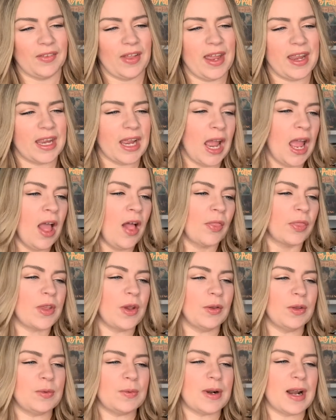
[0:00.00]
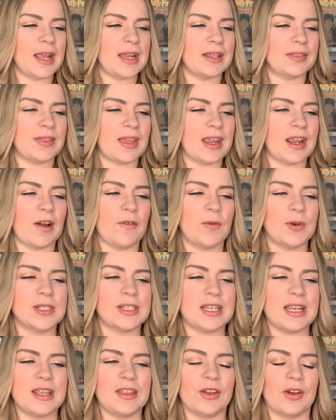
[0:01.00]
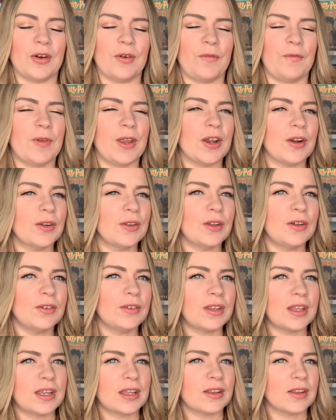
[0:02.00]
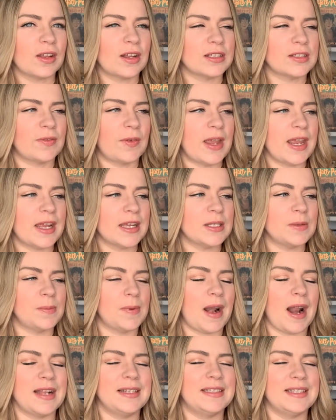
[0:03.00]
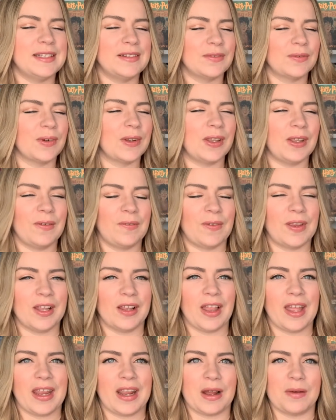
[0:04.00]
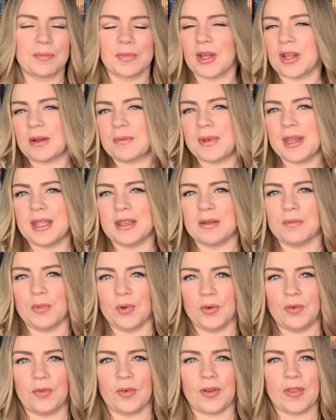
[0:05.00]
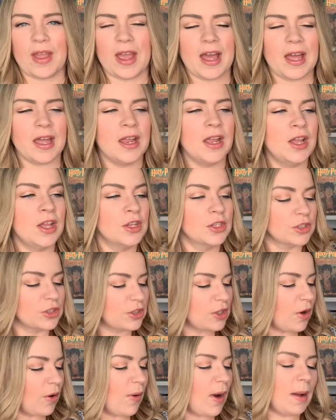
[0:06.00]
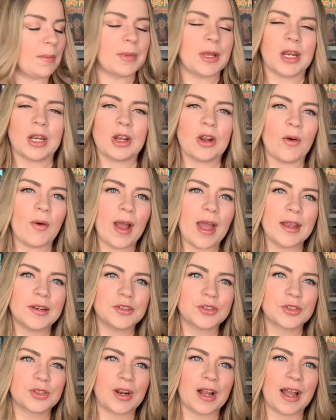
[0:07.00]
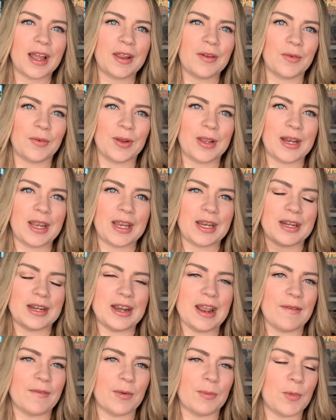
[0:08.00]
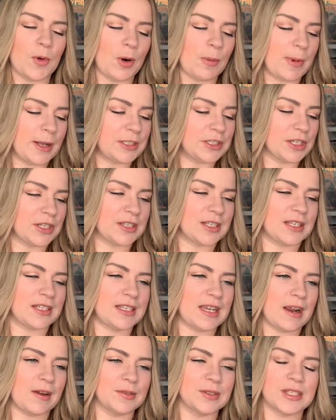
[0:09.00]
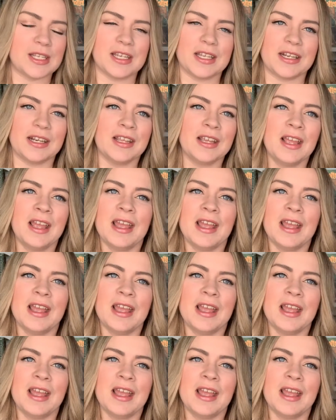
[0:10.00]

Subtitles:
Like, the only one I could think of was either Fear and Loathing in Las Vegas, but I didn't really feel like I'm gonna be in the mood for that. So I'm gonna go ahead and try reading Nevermore by Jessica Townsend.